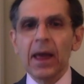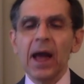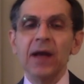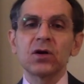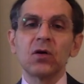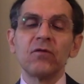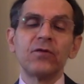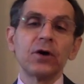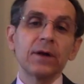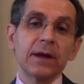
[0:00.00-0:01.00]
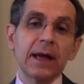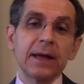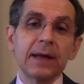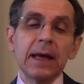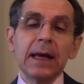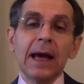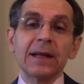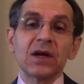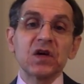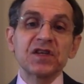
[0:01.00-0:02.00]
and converting it,
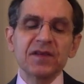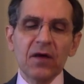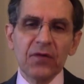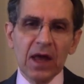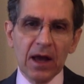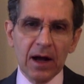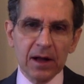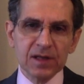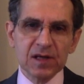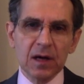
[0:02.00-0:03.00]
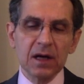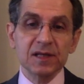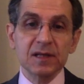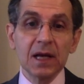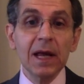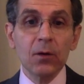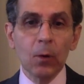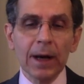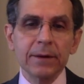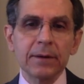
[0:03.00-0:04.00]
and there is nothing else as
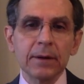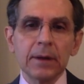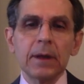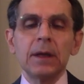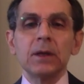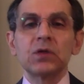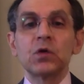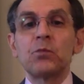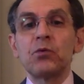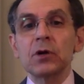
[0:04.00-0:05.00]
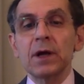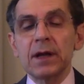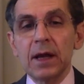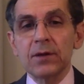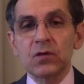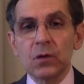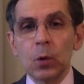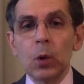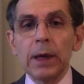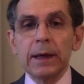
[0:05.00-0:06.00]
liquid to put it
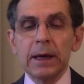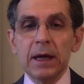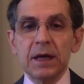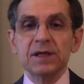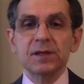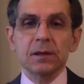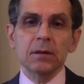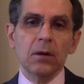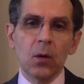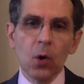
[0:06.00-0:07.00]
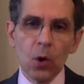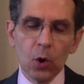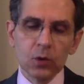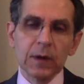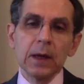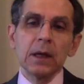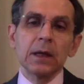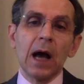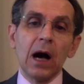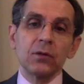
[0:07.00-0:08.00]
into is gold.
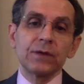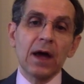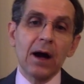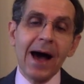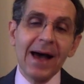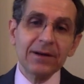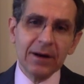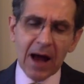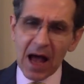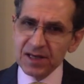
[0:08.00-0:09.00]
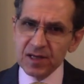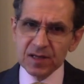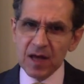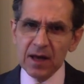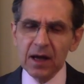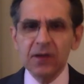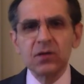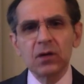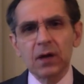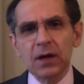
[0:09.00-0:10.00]
Now there are other assets they
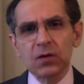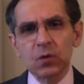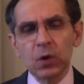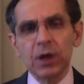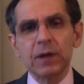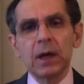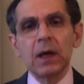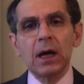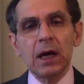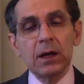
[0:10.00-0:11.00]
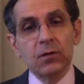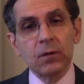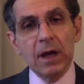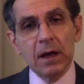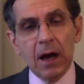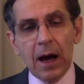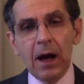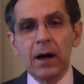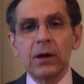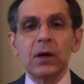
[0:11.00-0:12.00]
can can do it in real
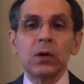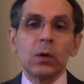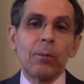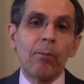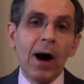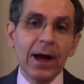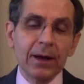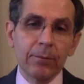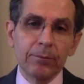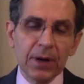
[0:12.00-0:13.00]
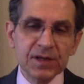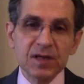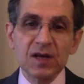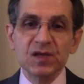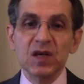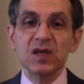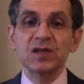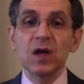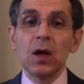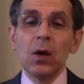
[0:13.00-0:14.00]
uh, buying
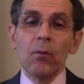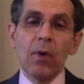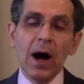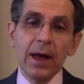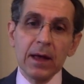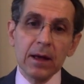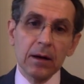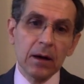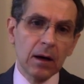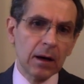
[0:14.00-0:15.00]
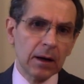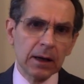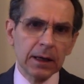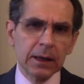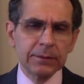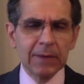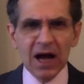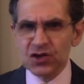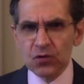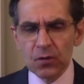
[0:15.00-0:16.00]
businesses, buying uh, uh,
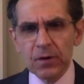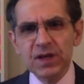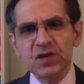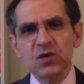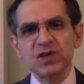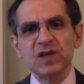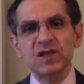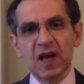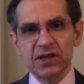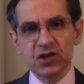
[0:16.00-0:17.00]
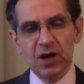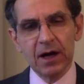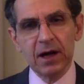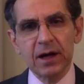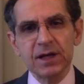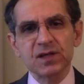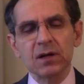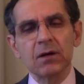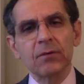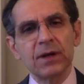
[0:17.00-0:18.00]
natural resources, and China is
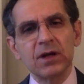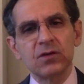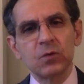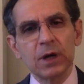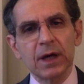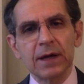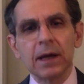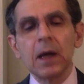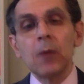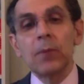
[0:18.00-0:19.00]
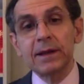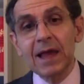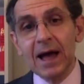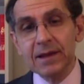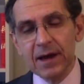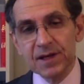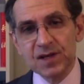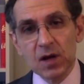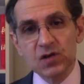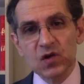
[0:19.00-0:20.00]
already doing it. But that
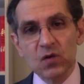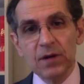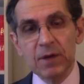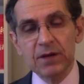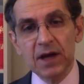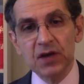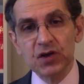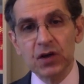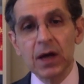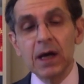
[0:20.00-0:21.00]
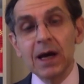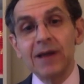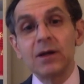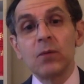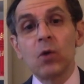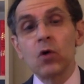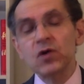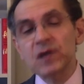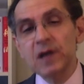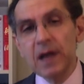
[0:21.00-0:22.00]
has also limitation, and the
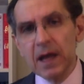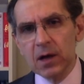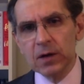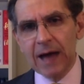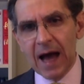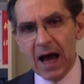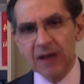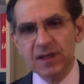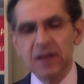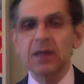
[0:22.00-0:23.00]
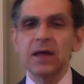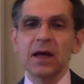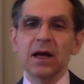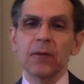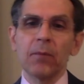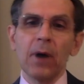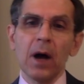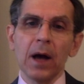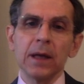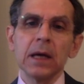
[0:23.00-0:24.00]
most liquid asset that they can
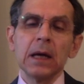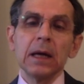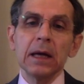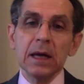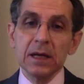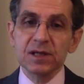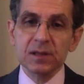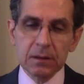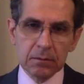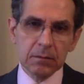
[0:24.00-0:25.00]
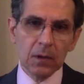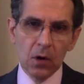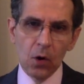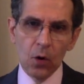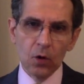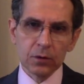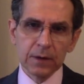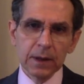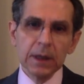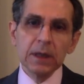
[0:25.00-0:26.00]
buy is
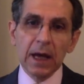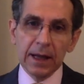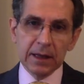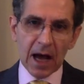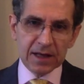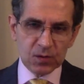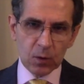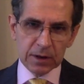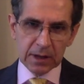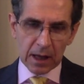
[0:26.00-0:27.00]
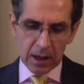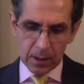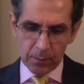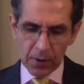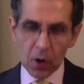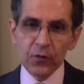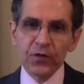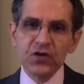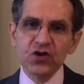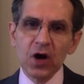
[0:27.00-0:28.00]
gold, and that's what the,
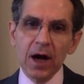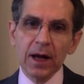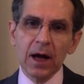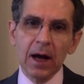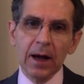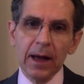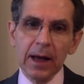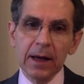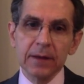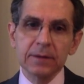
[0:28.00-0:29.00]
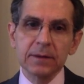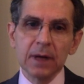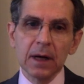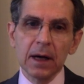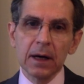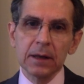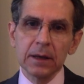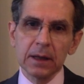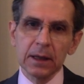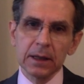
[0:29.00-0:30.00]
both China and uh,
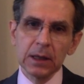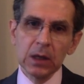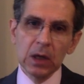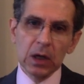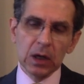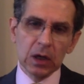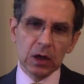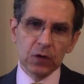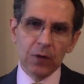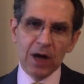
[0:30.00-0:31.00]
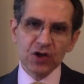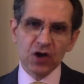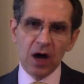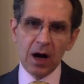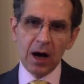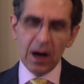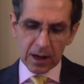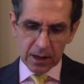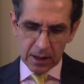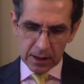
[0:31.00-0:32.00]
uh, uh Russia
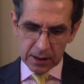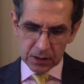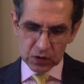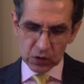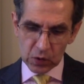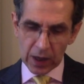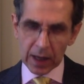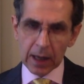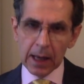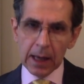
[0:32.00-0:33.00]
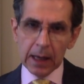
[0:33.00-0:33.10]
are doing